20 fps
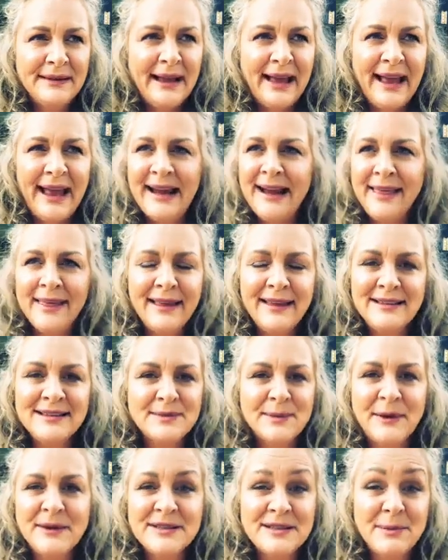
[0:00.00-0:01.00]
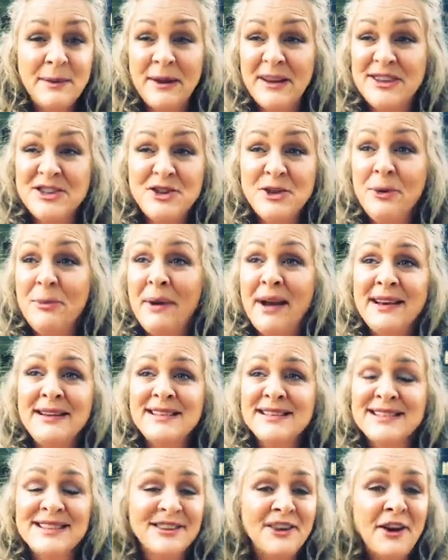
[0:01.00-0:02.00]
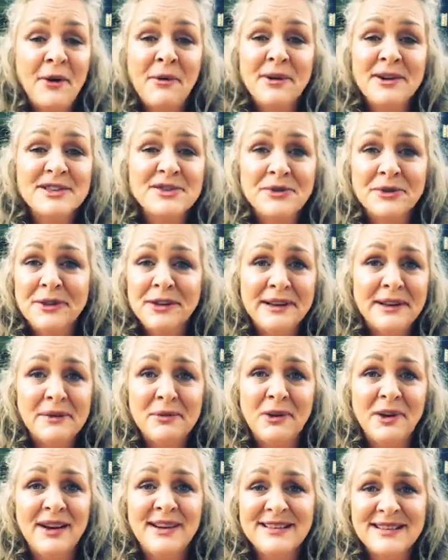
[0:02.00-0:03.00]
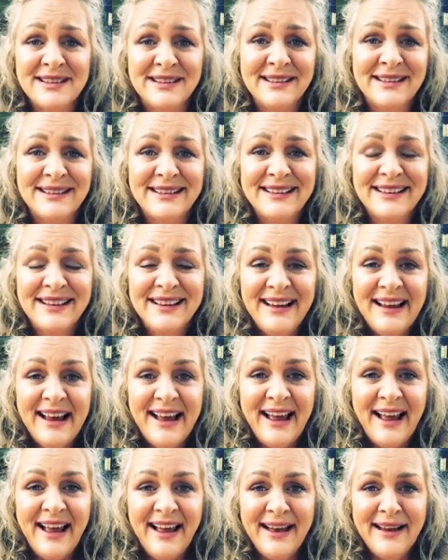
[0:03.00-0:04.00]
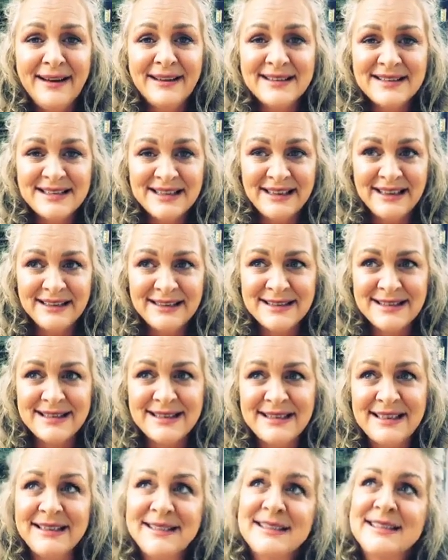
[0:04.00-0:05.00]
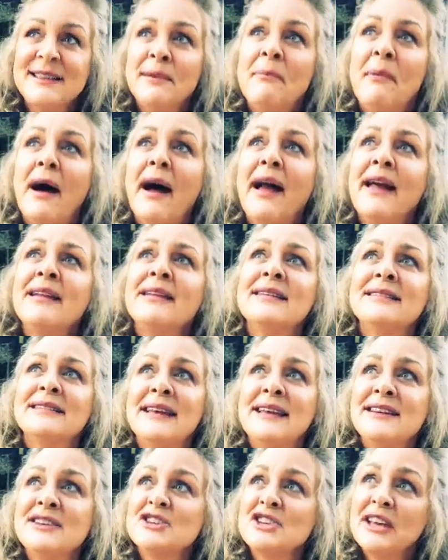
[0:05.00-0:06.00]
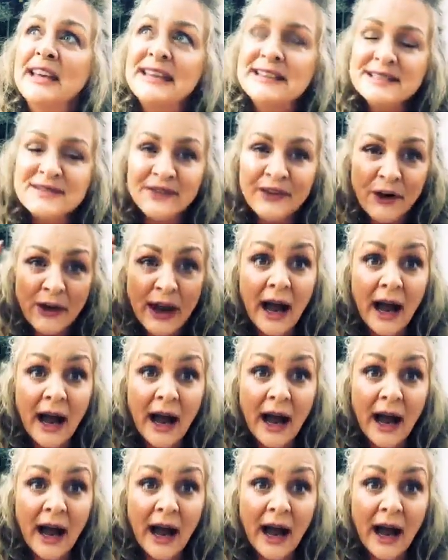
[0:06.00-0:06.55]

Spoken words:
Anything is possible, because your mind doesn't know what's real and what isn't. And since the mind's energy is very